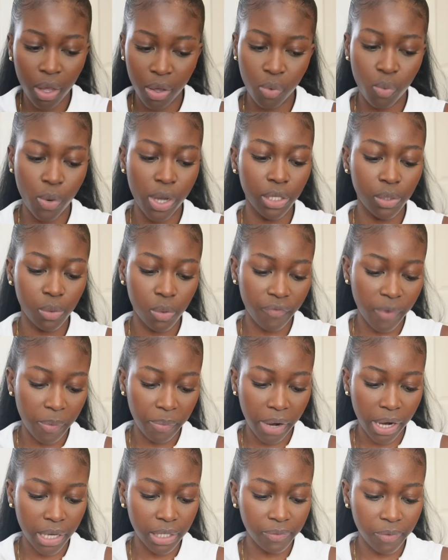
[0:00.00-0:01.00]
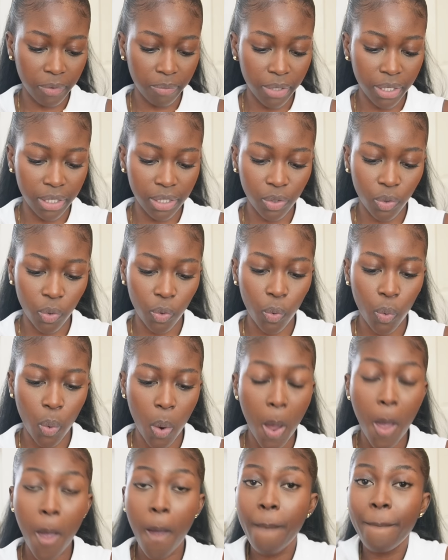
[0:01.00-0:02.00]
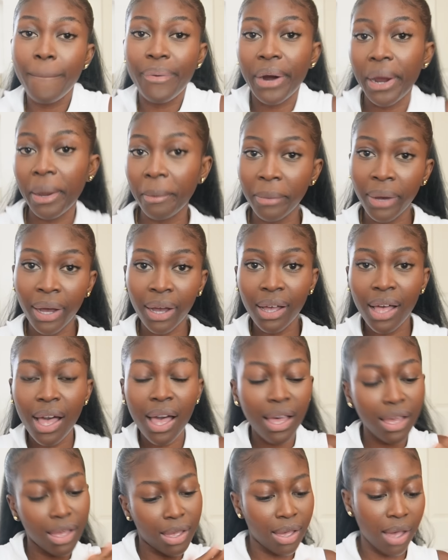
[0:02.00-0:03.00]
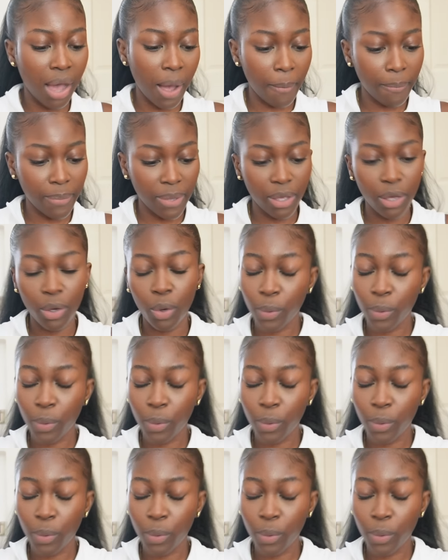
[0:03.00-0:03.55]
way too overpriced for me, so Primark got me.